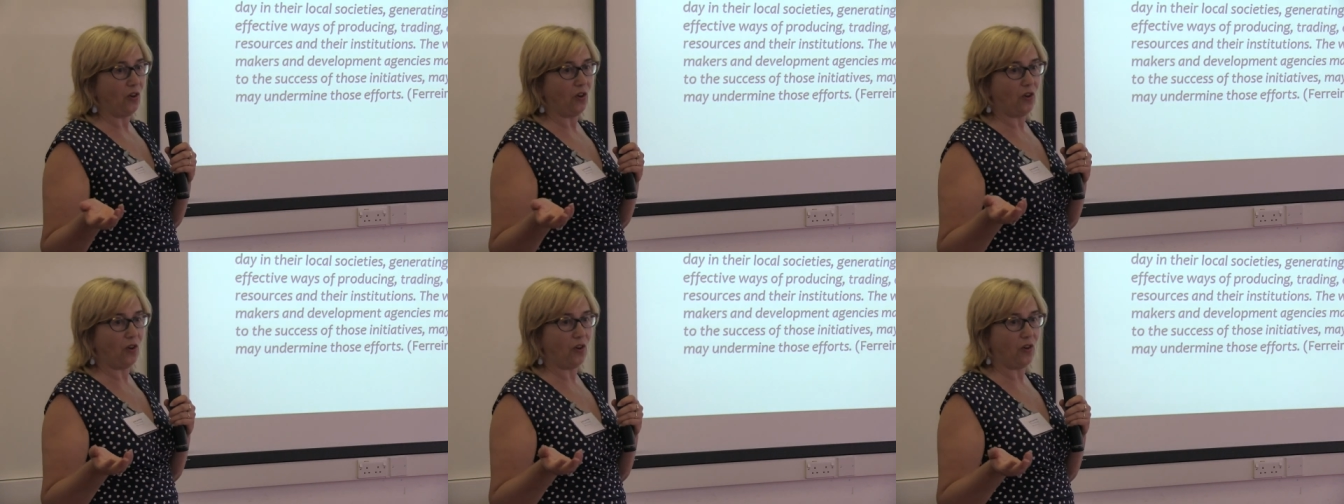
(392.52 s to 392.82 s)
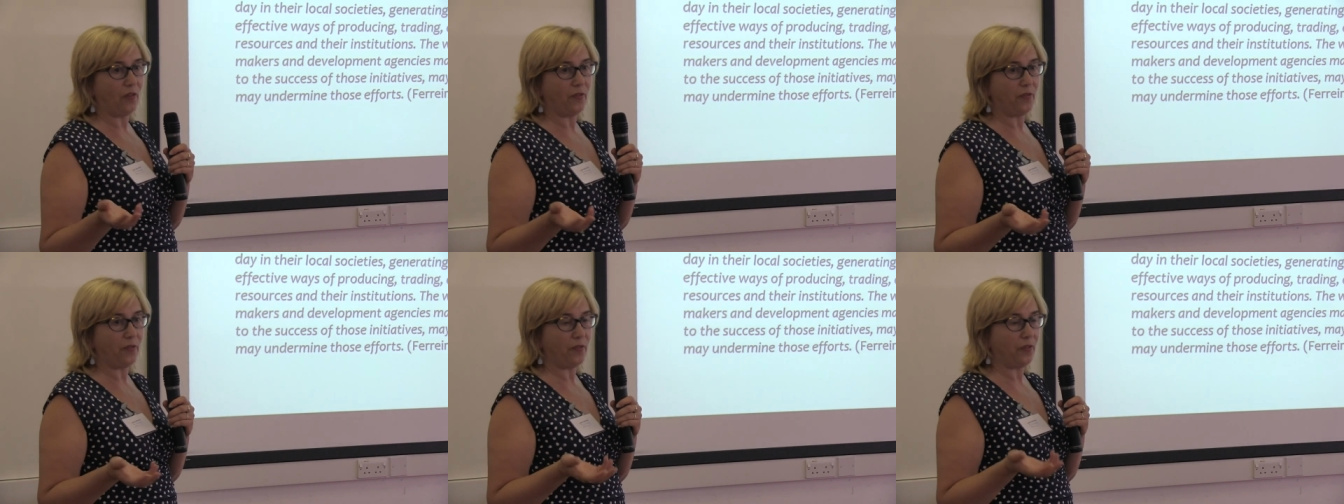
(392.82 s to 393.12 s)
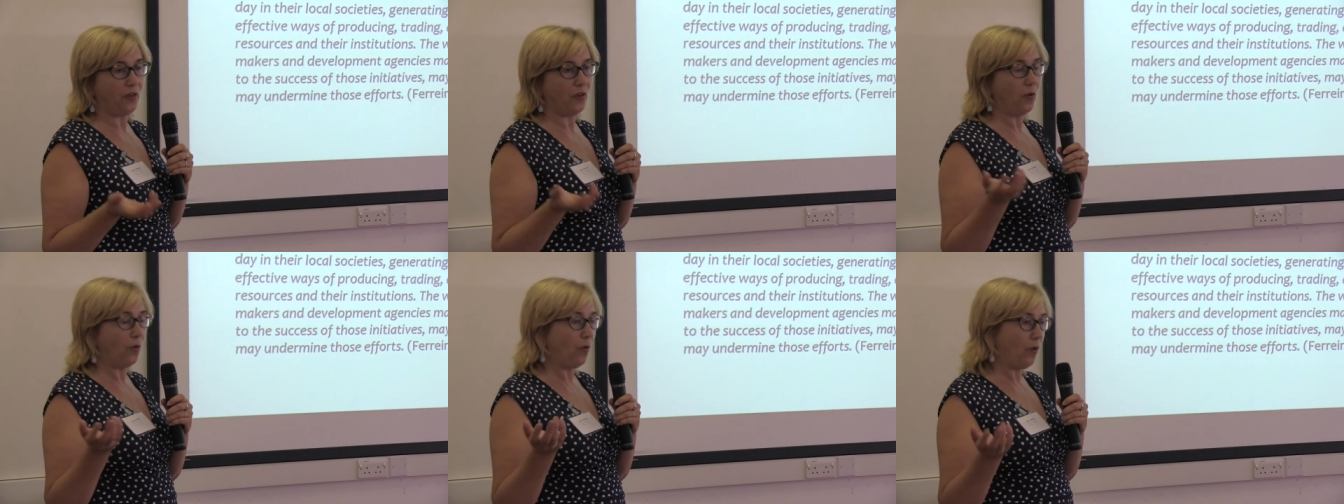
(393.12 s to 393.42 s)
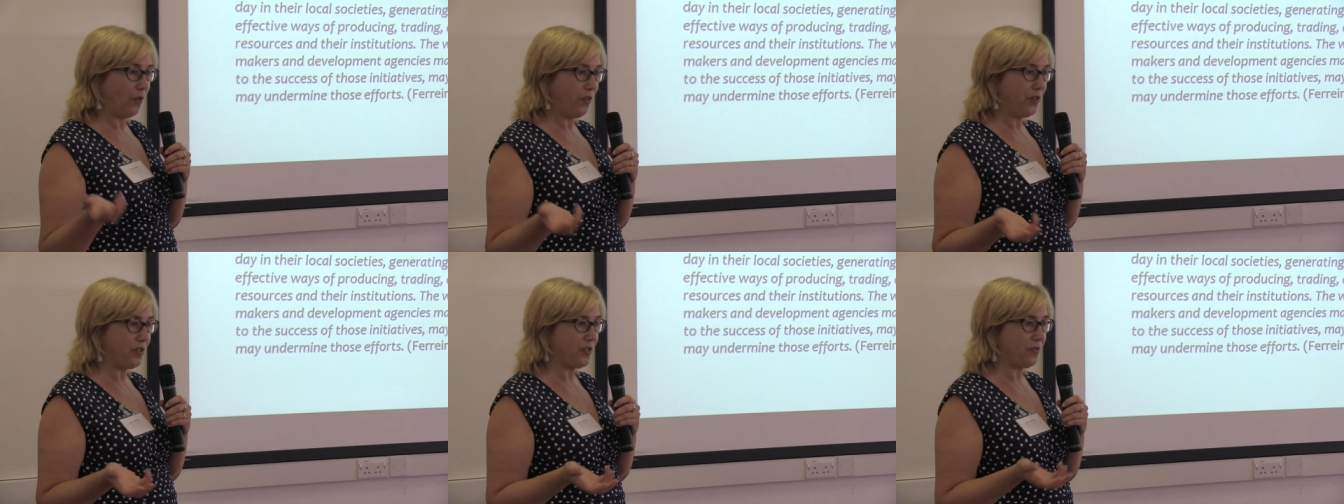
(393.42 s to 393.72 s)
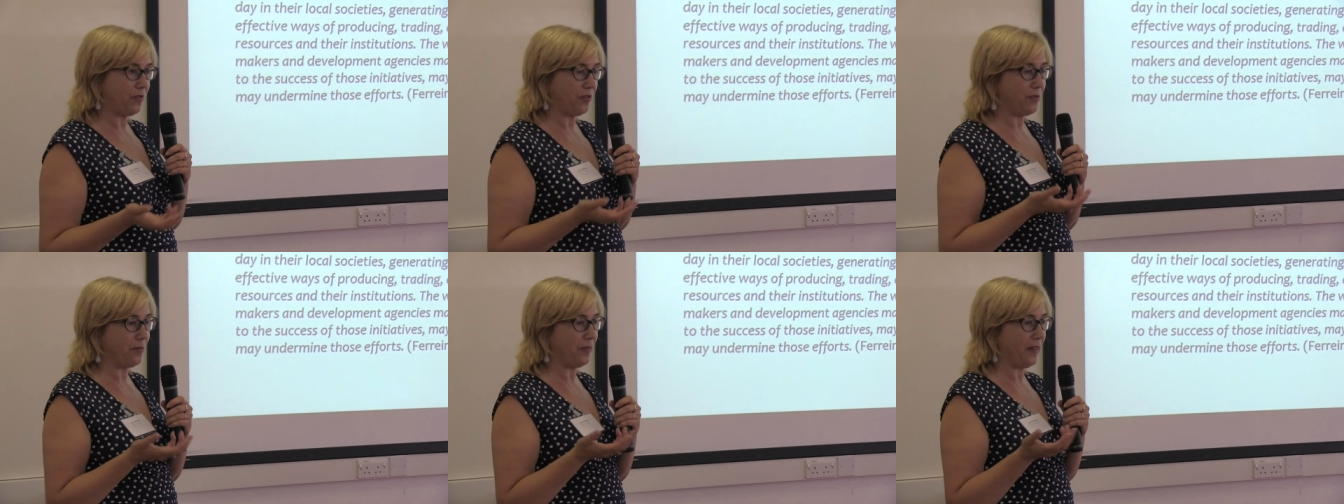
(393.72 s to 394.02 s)
of authors
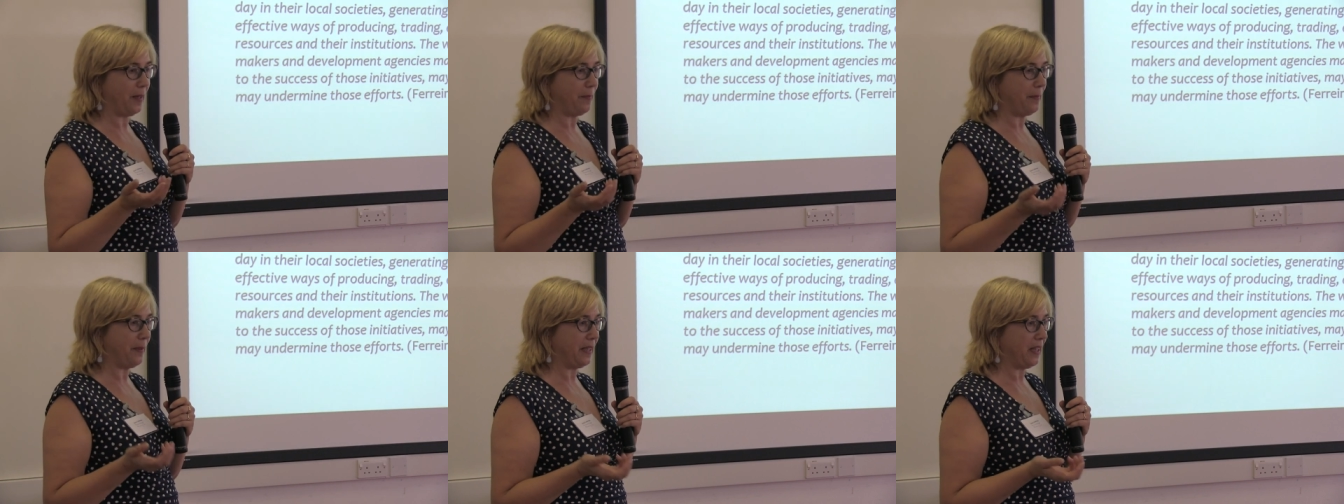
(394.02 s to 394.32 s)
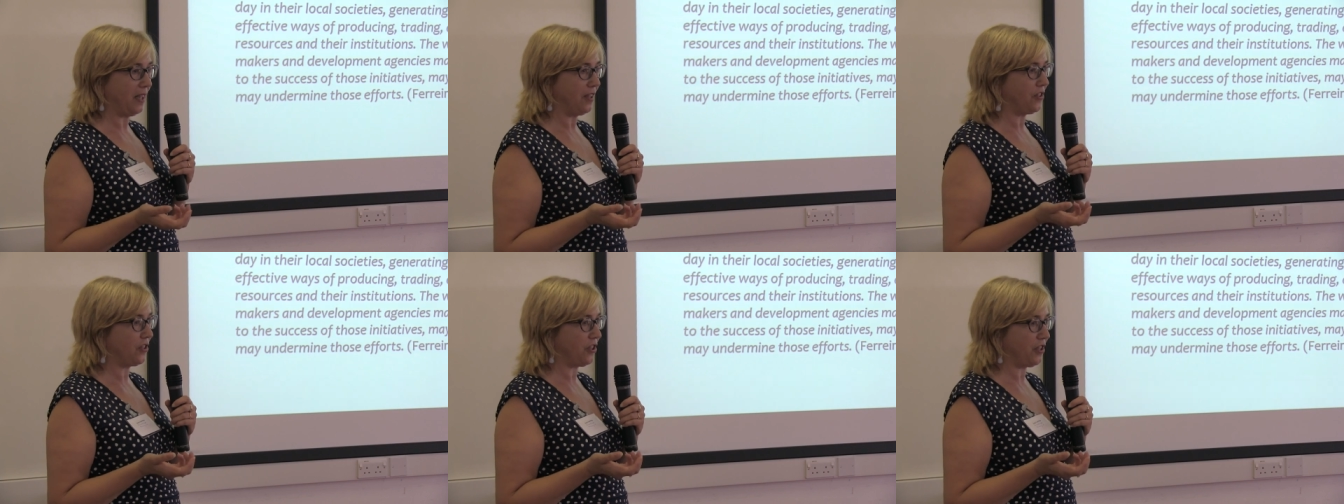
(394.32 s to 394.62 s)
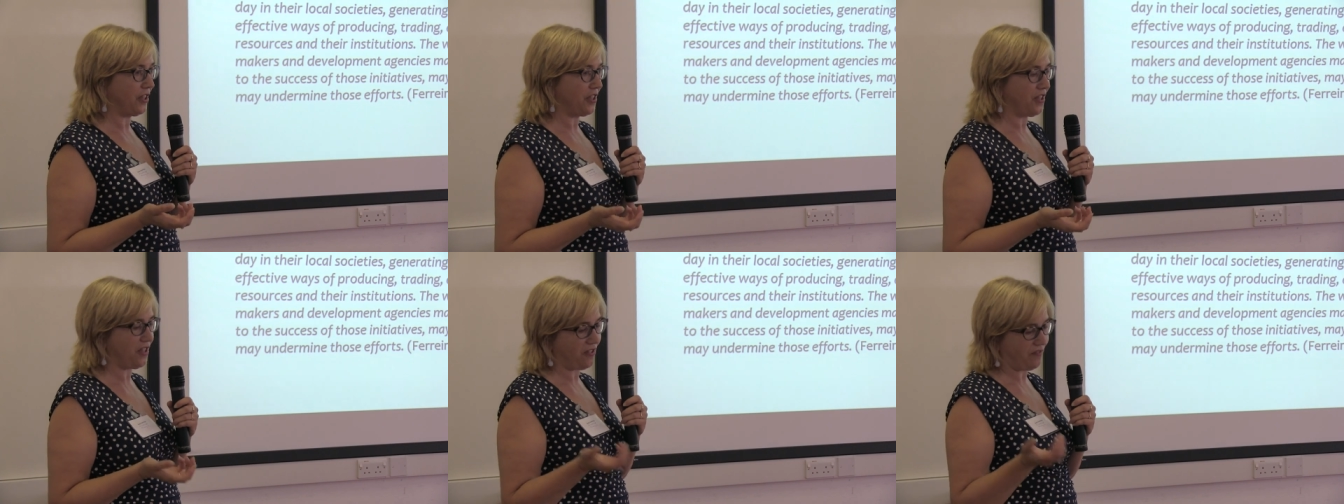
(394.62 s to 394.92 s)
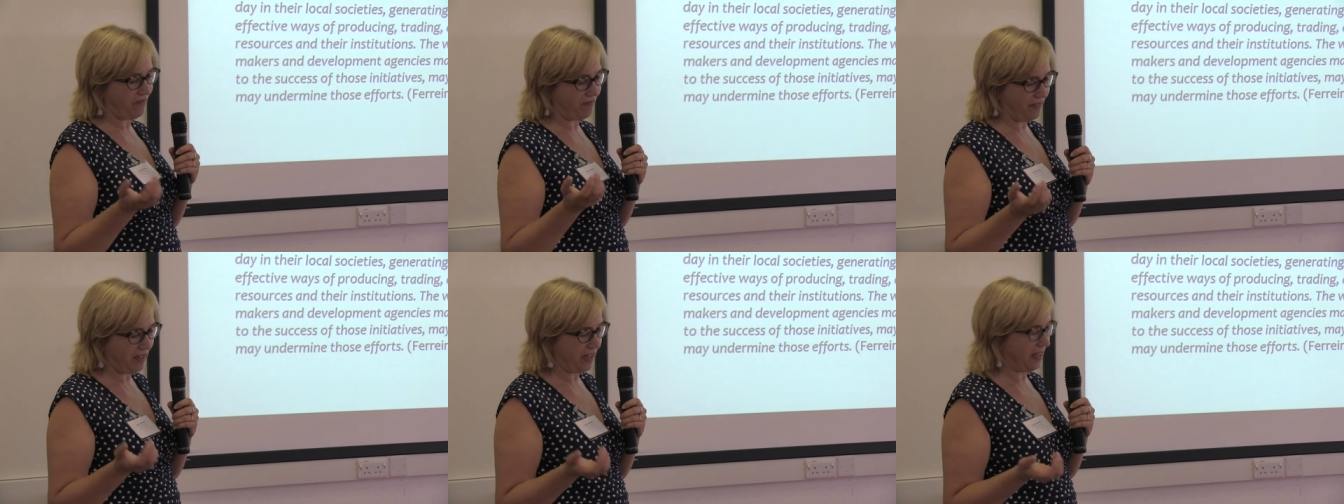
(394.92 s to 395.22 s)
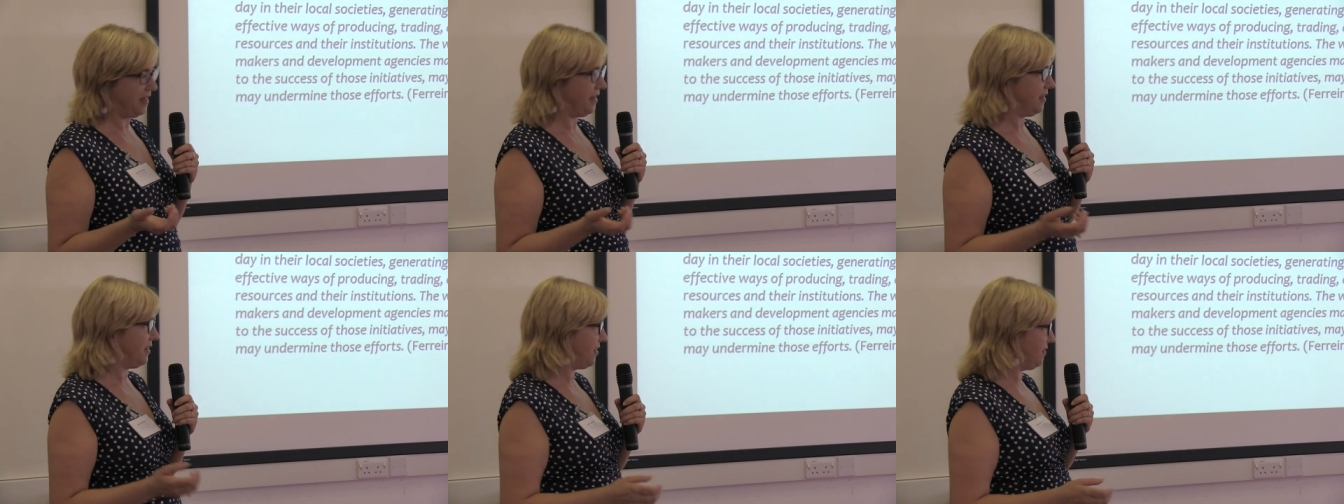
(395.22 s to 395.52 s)
from developing countries,
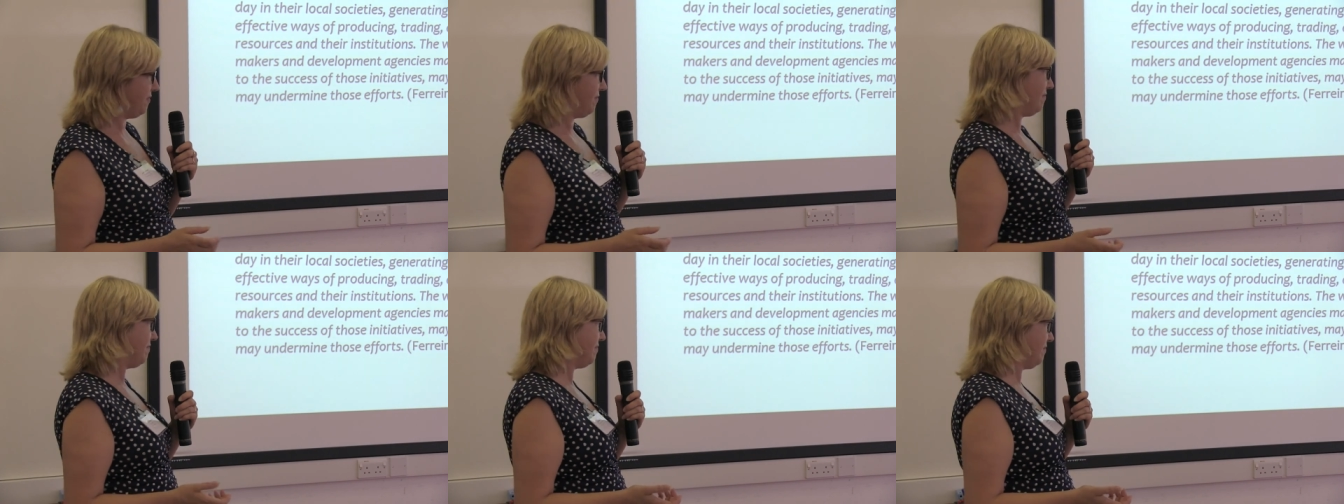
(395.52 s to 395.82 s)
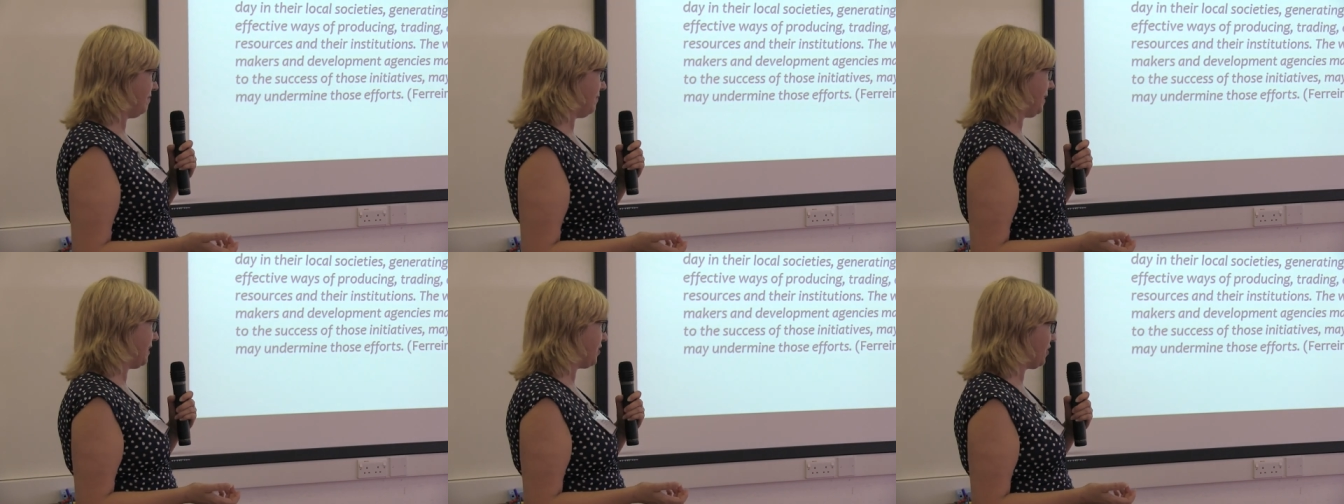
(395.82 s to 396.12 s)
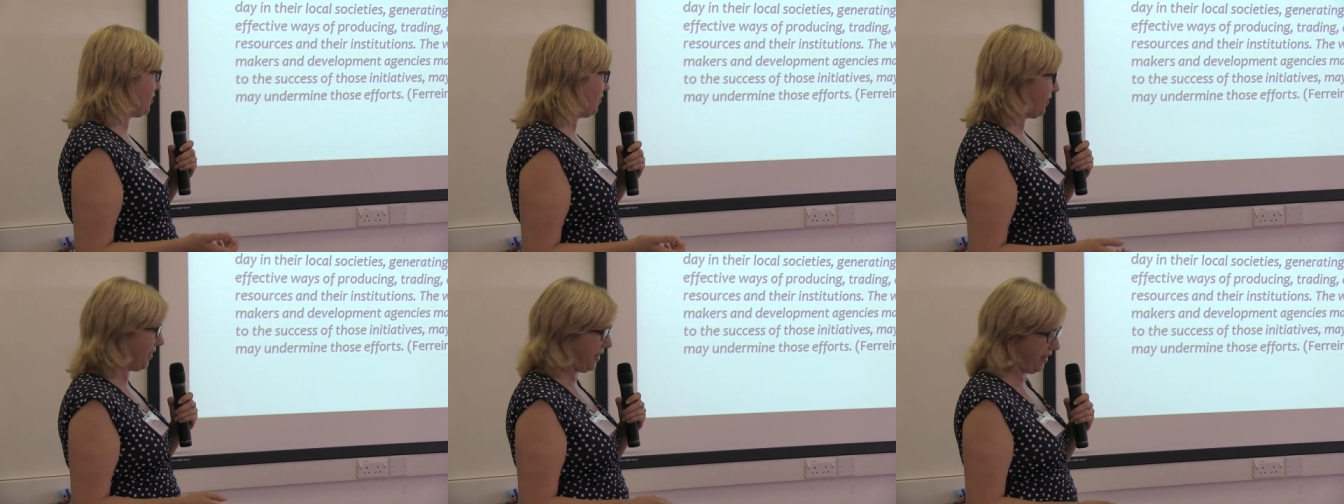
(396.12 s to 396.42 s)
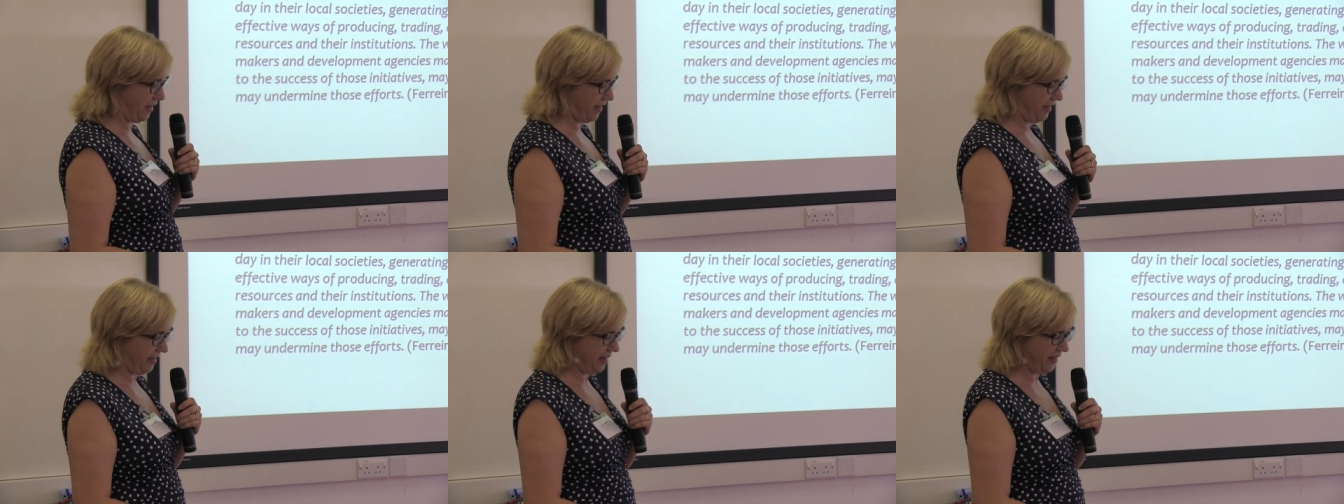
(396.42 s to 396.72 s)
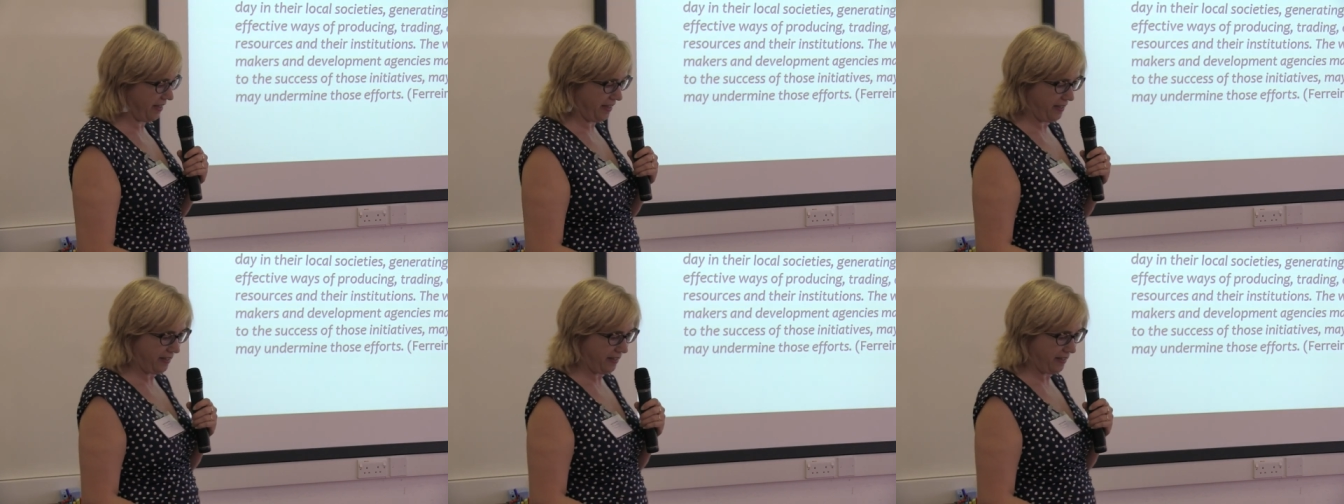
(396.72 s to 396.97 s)
and makes you think of